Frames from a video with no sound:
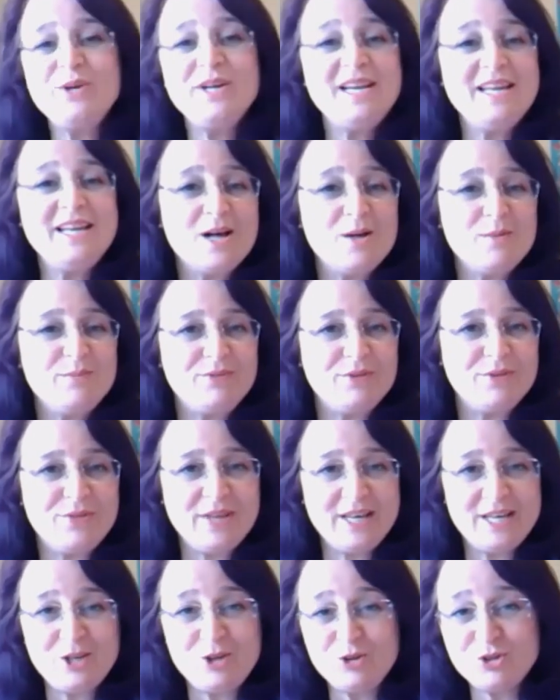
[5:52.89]
really helpful.
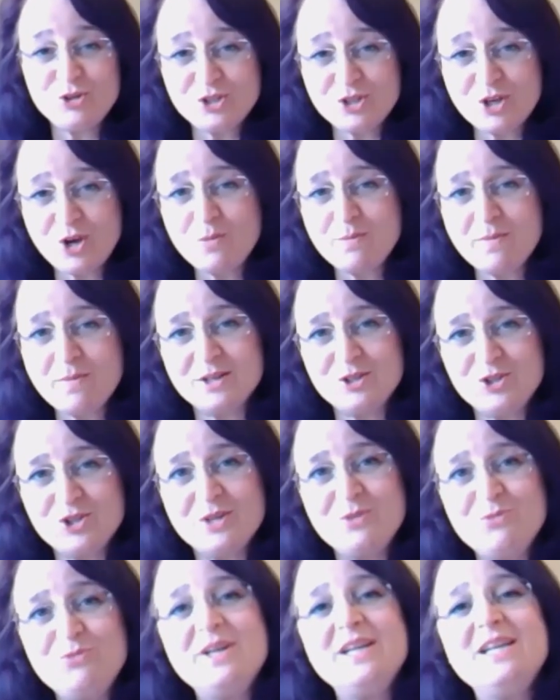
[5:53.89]
Thank you so much.
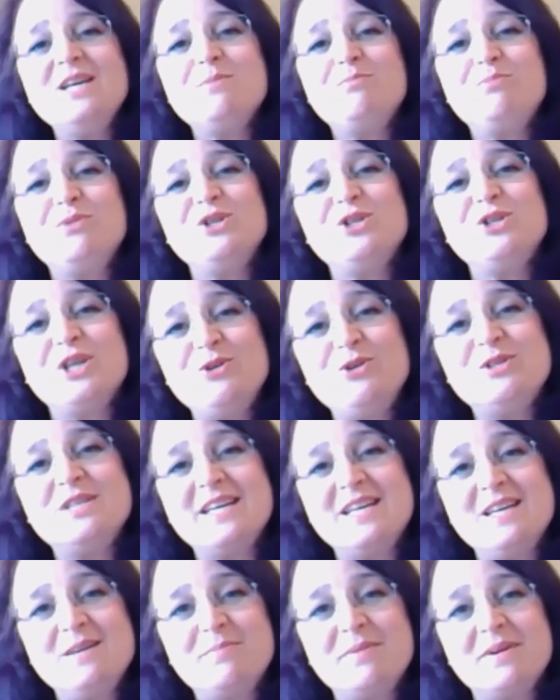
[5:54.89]
I really appreciate you
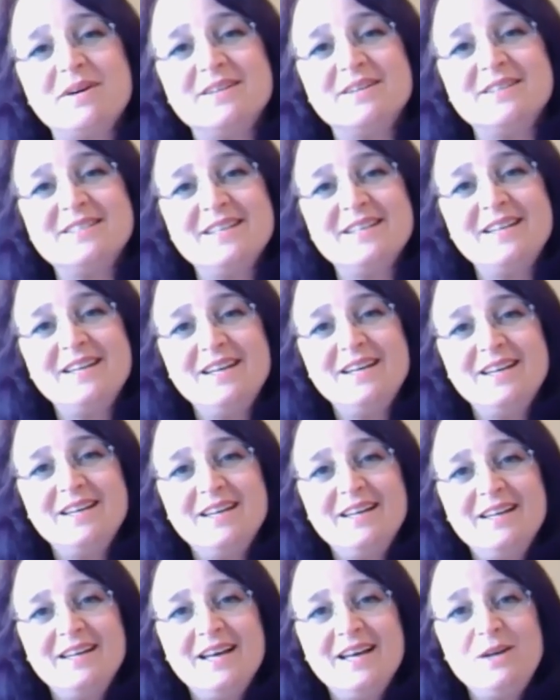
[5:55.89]
taking part.
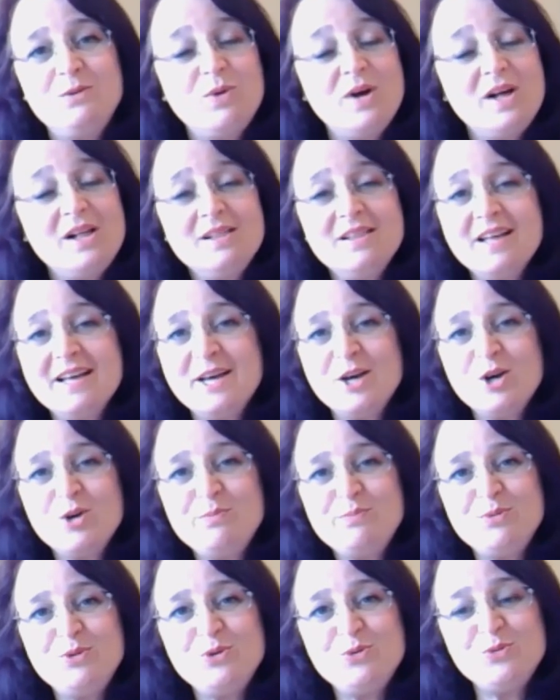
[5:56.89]
And well, I
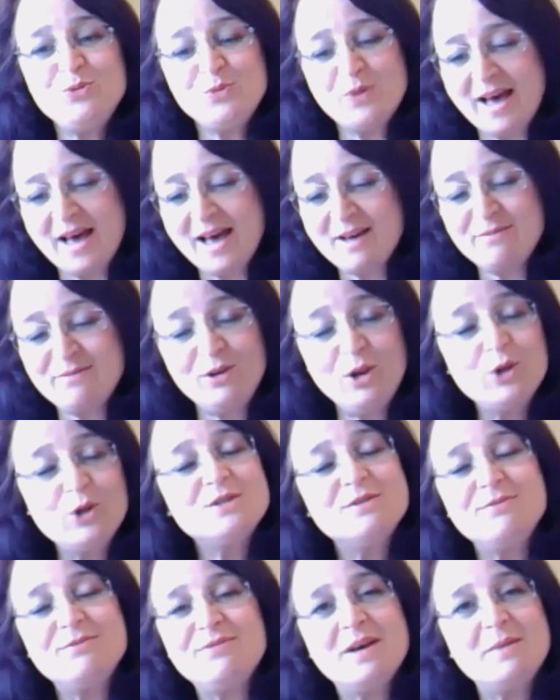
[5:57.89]
hope you have
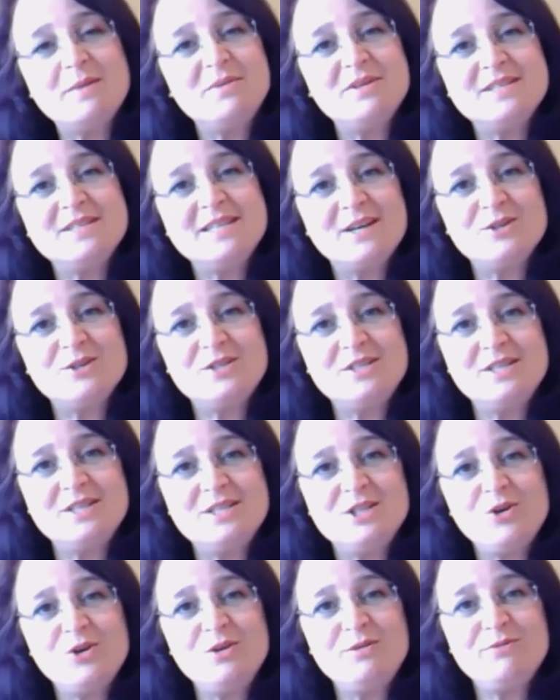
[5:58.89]
lots of fabulous house sits
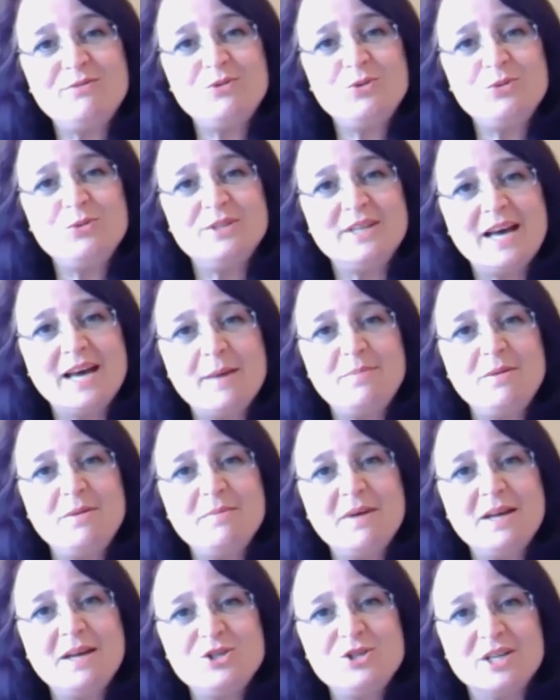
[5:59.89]
going forward. Happy
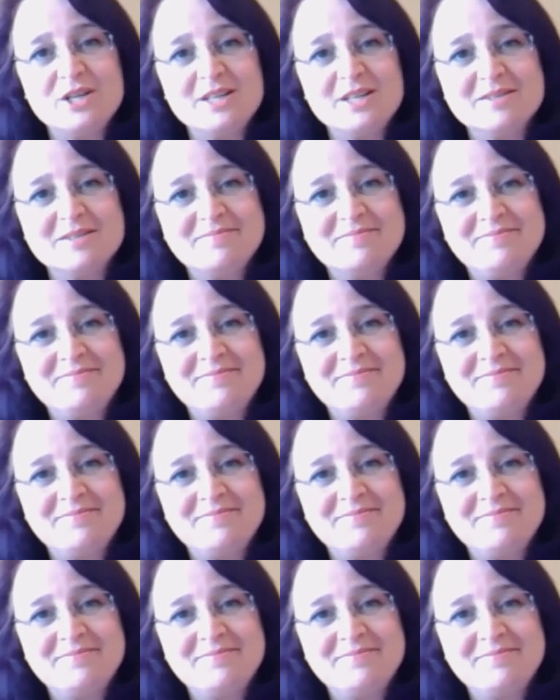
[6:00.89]
matching.